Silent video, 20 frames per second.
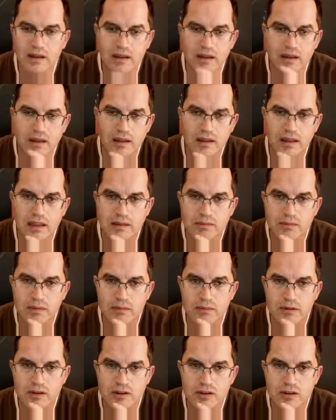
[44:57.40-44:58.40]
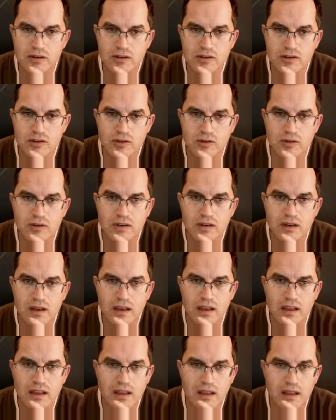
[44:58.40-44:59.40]
let me be sure,
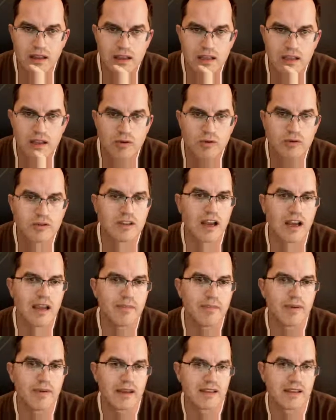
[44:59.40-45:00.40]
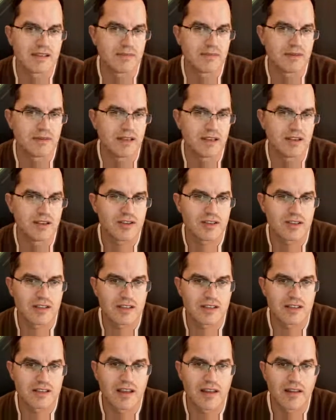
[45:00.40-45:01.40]
EU type examination. Yes.
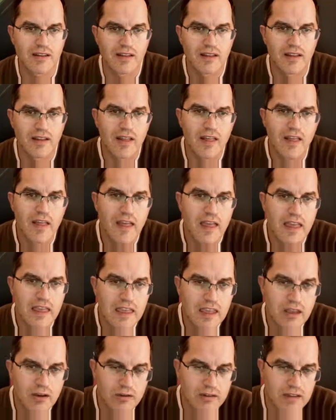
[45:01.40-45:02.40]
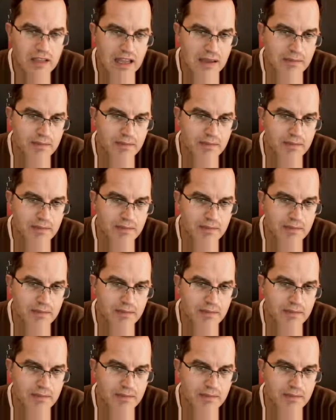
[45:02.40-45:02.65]
EU type